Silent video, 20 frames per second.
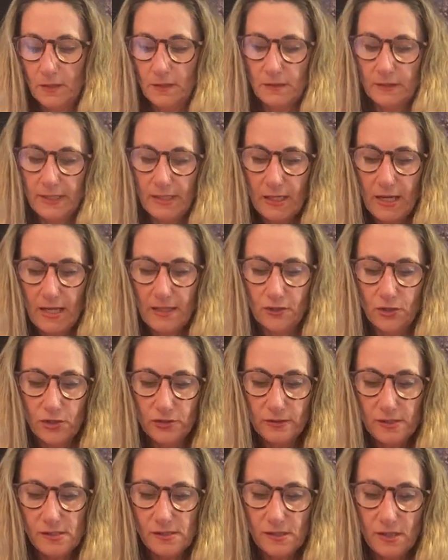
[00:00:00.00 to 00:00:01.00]
Again, I
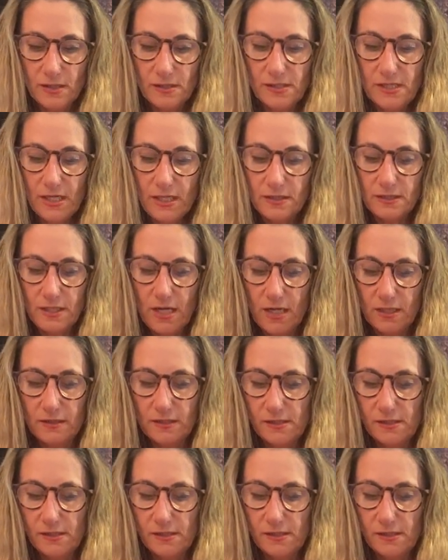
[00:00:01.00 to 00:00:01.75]
learned this on TikTok.